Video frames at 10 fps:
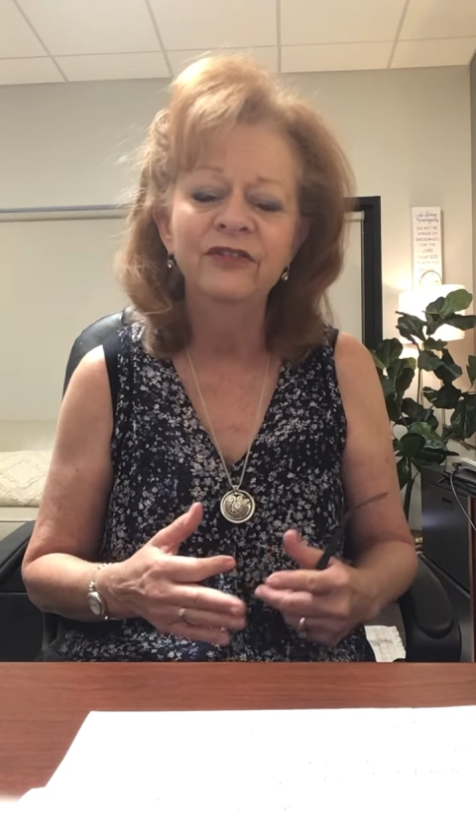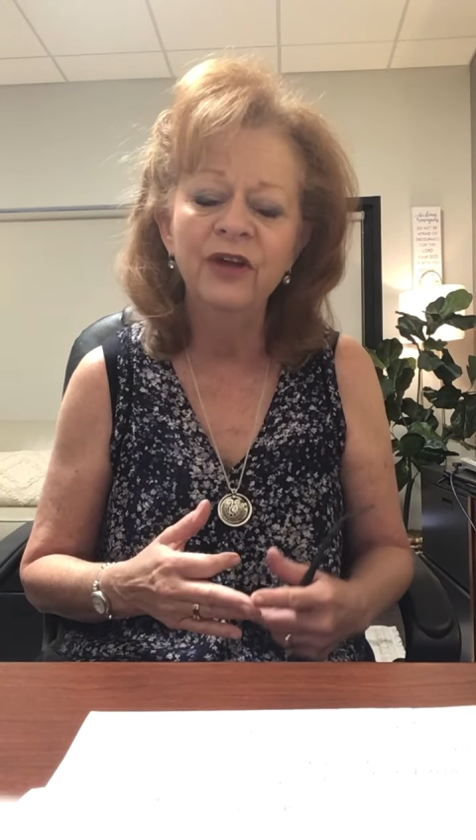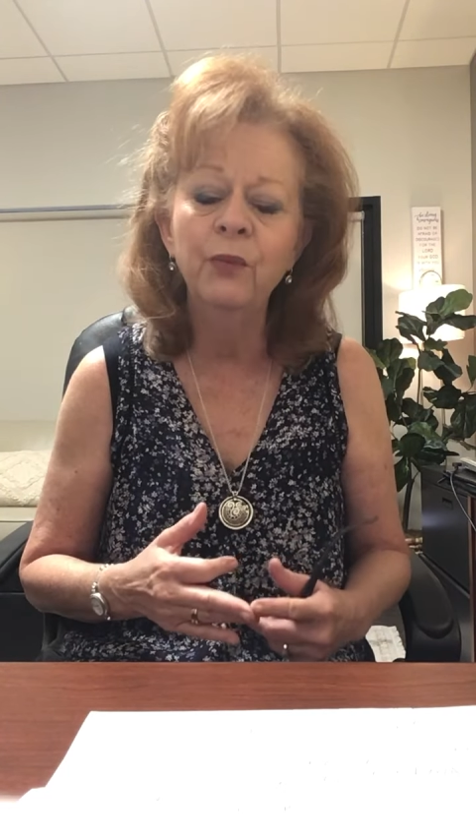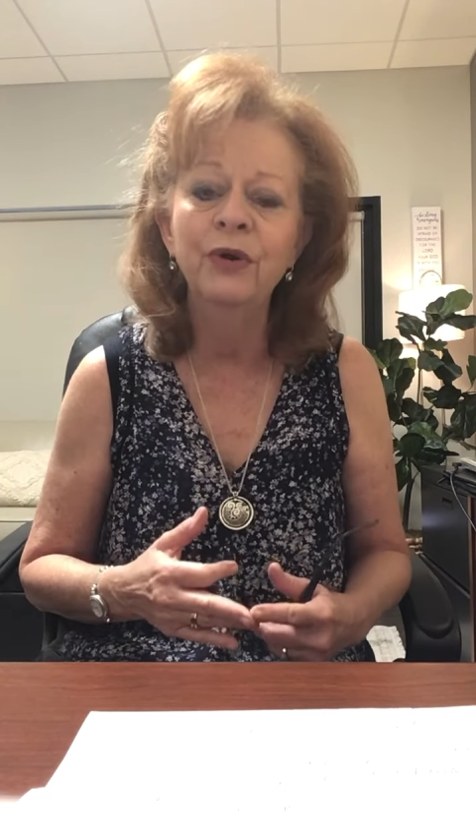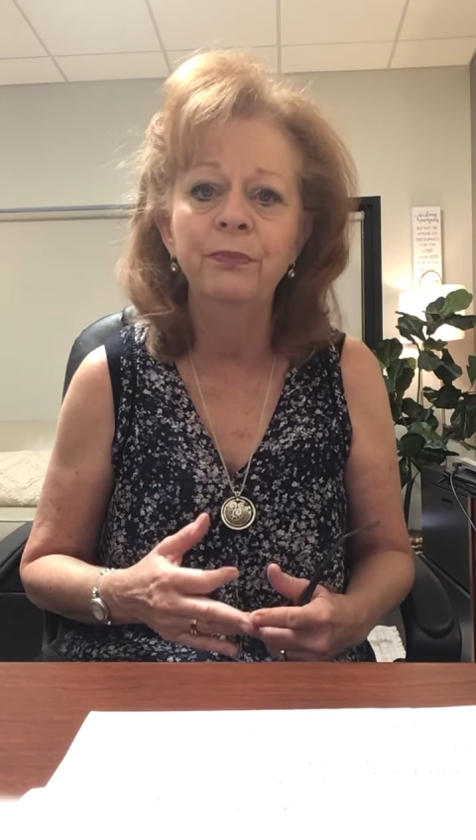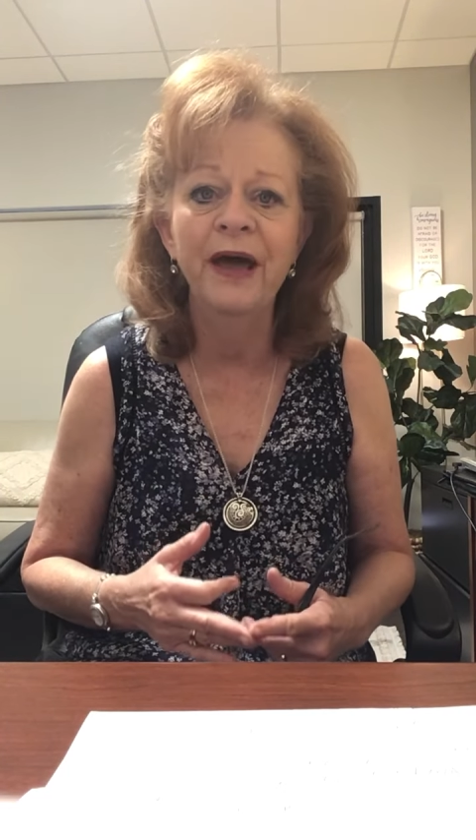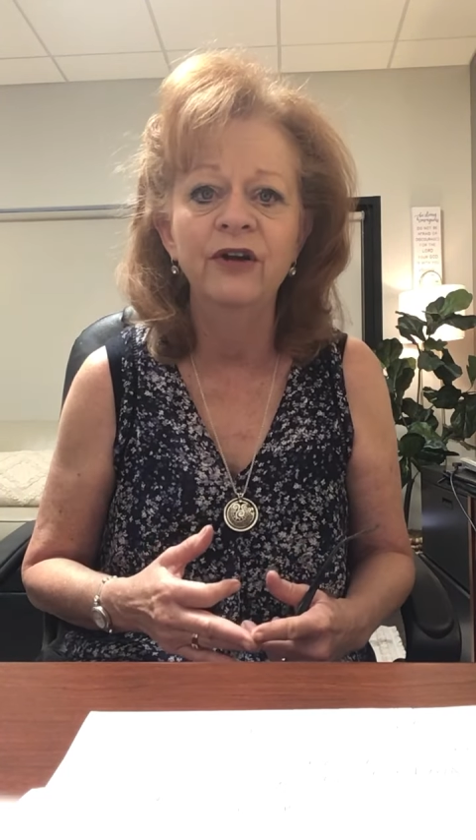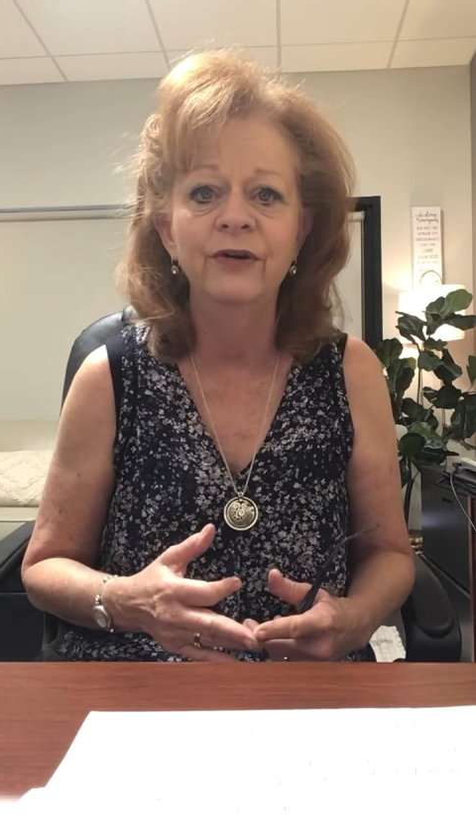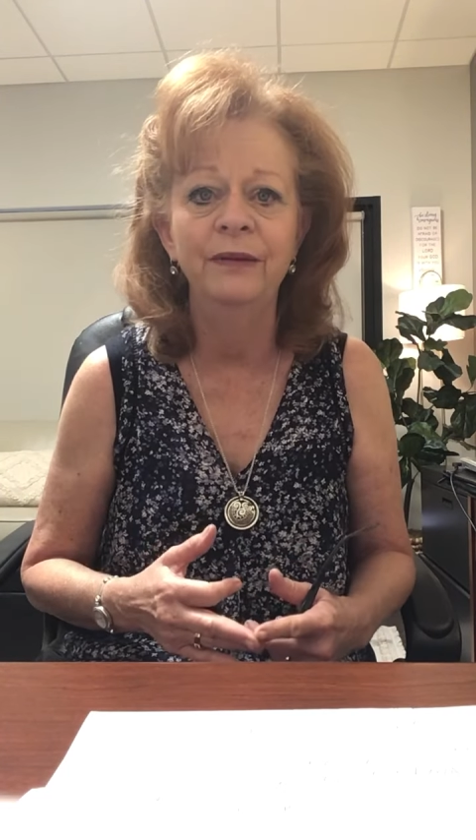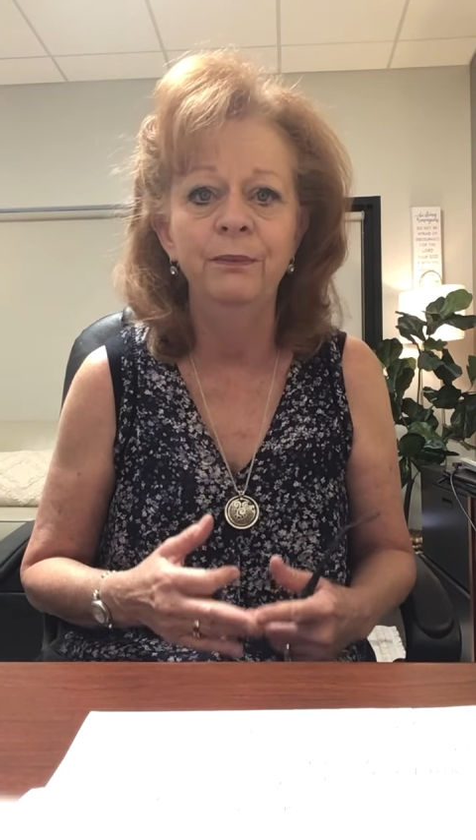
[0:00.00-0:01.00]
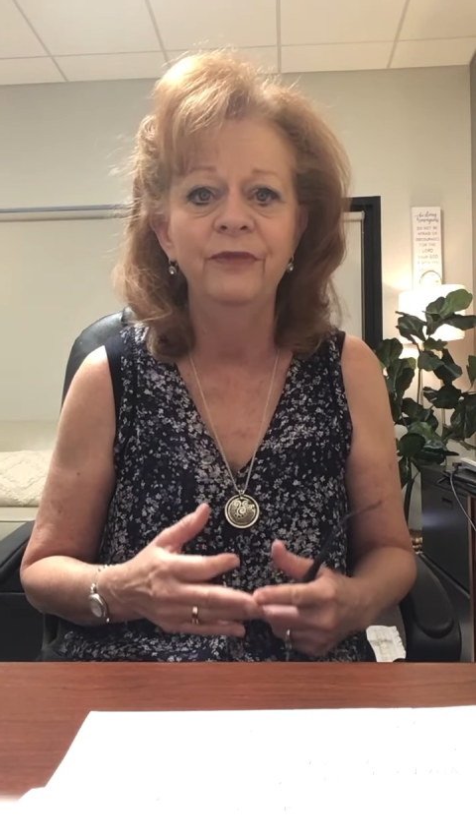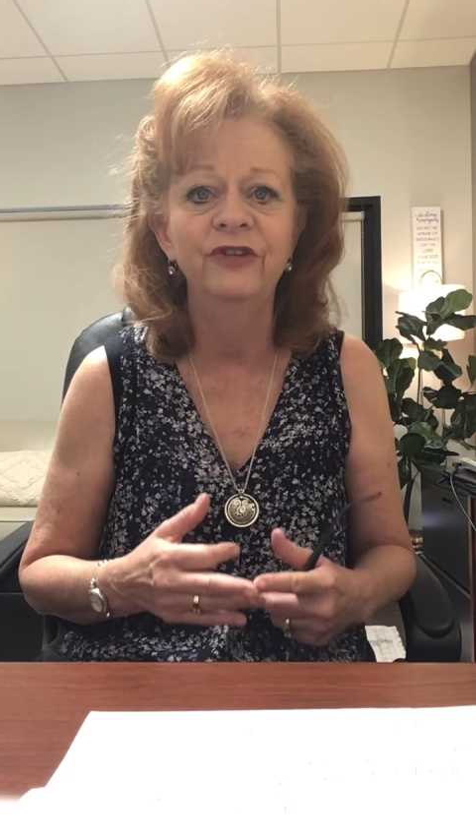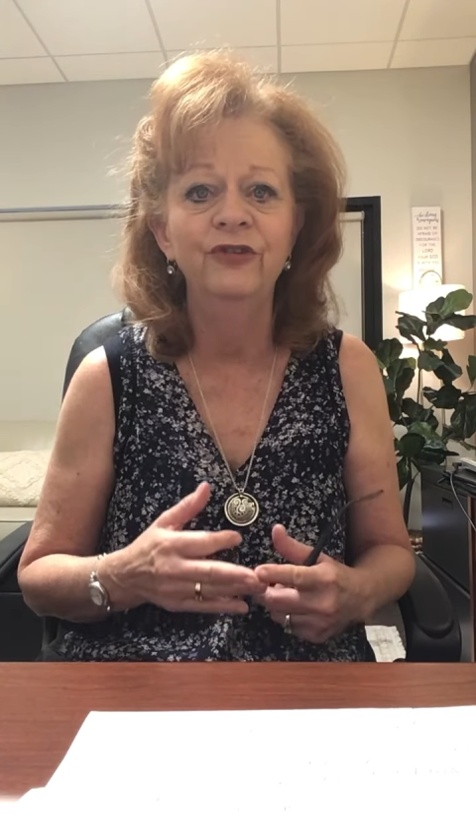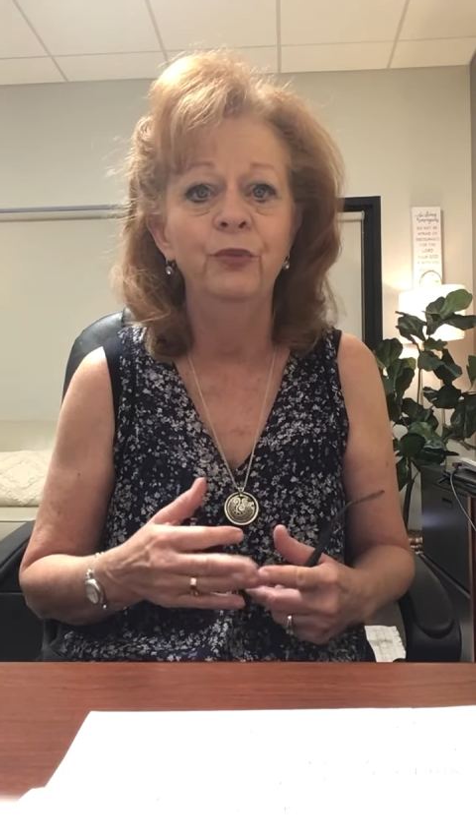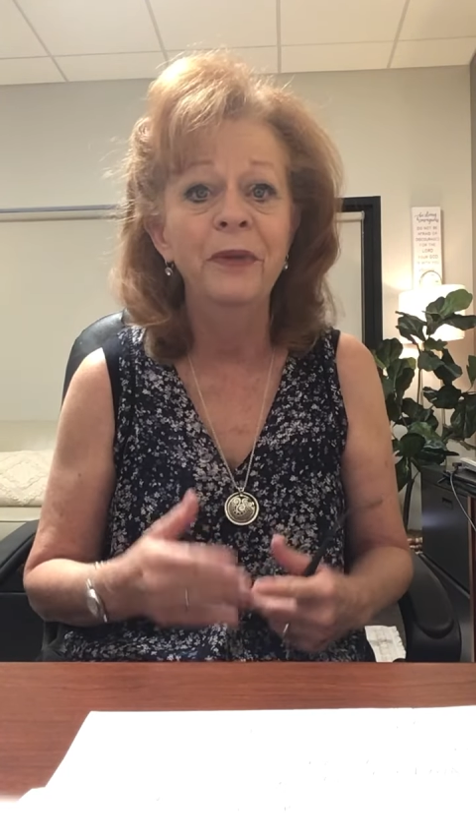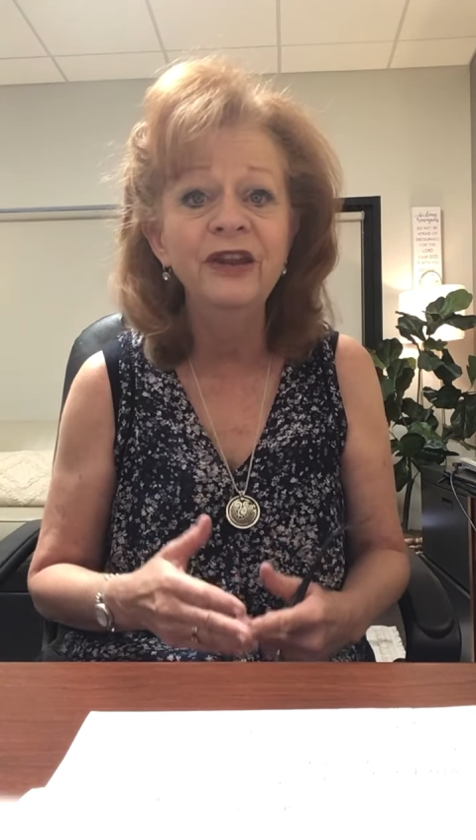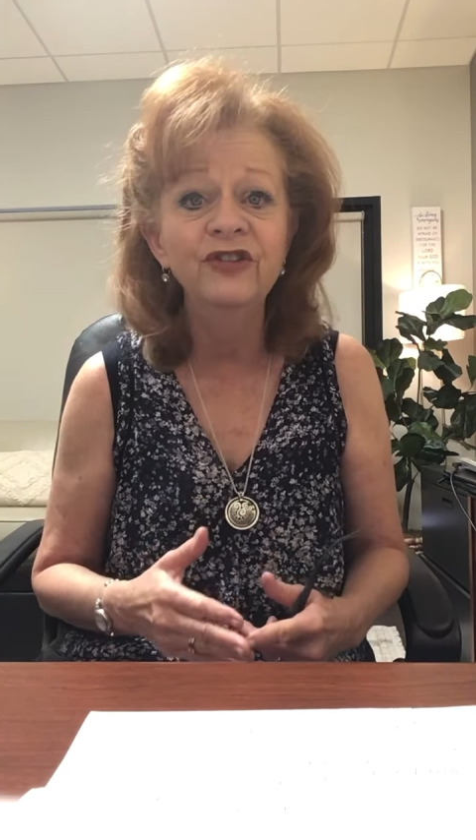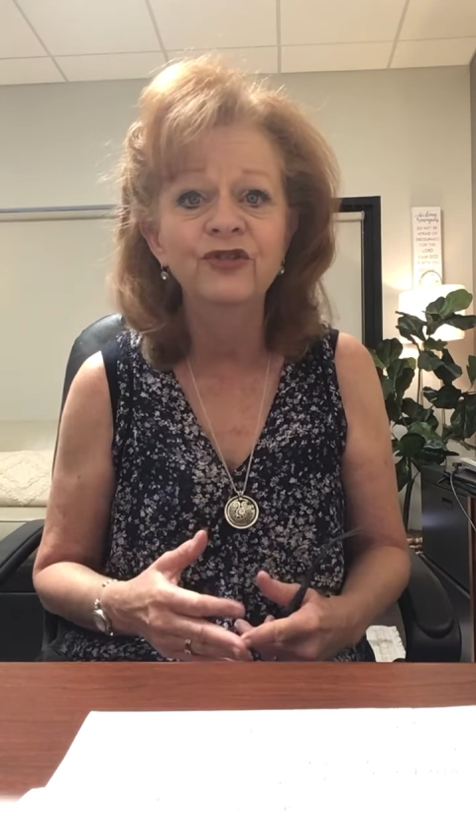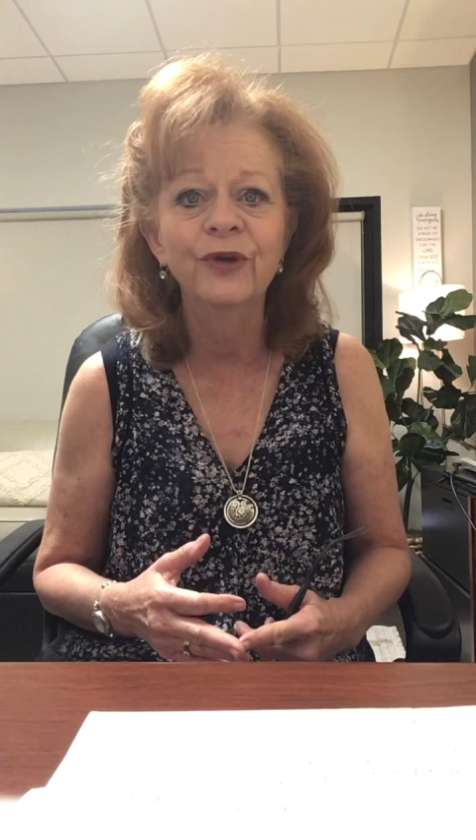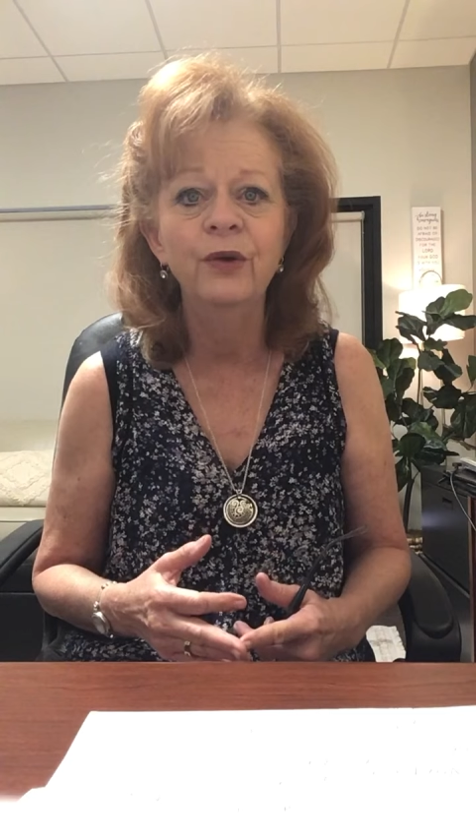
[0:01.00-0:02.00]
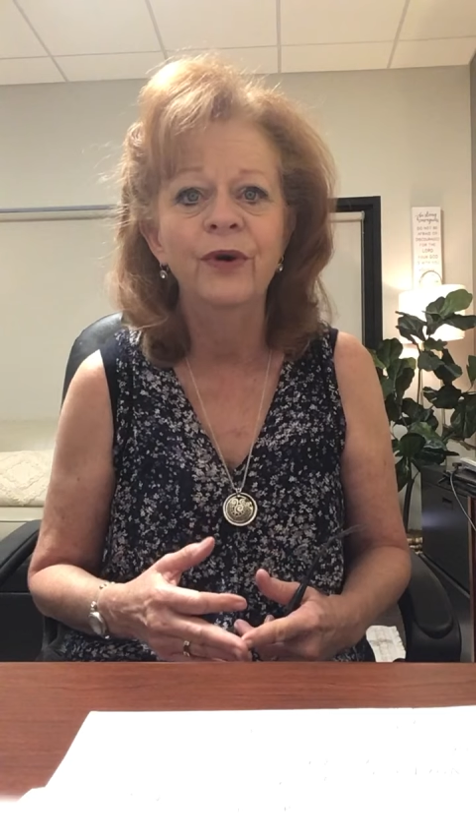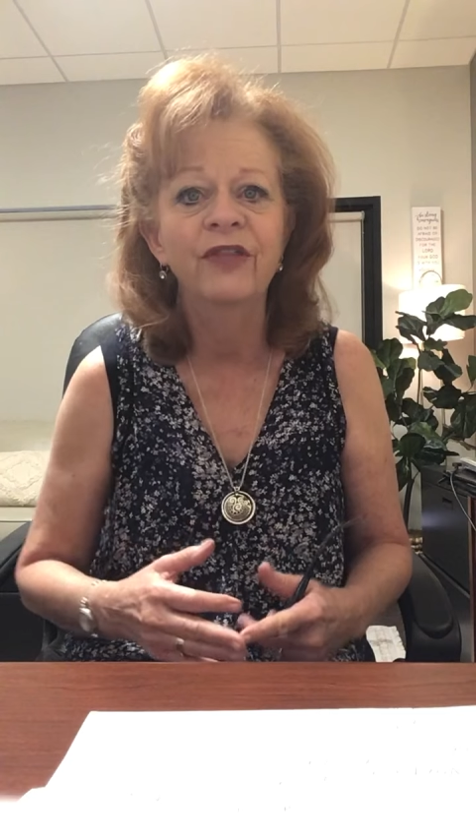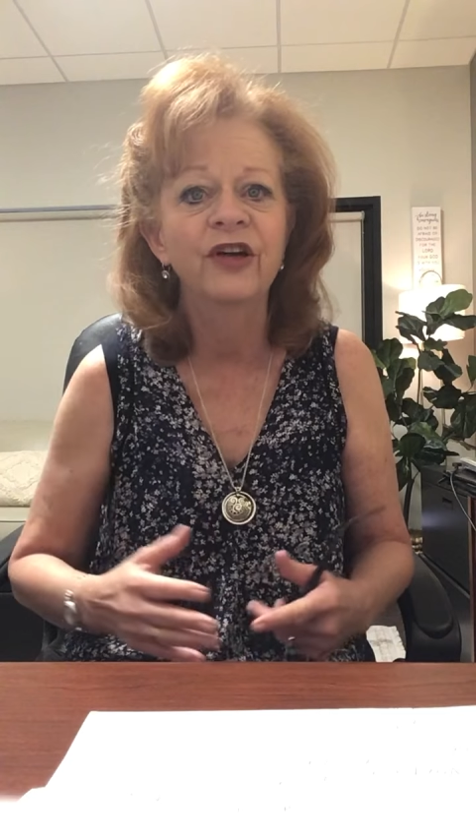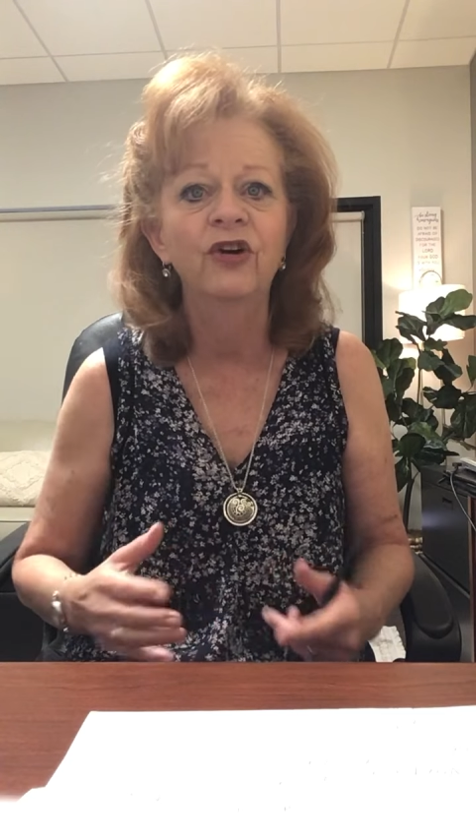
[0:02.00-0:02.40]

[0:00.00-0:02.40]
someone better in, to do ministry with,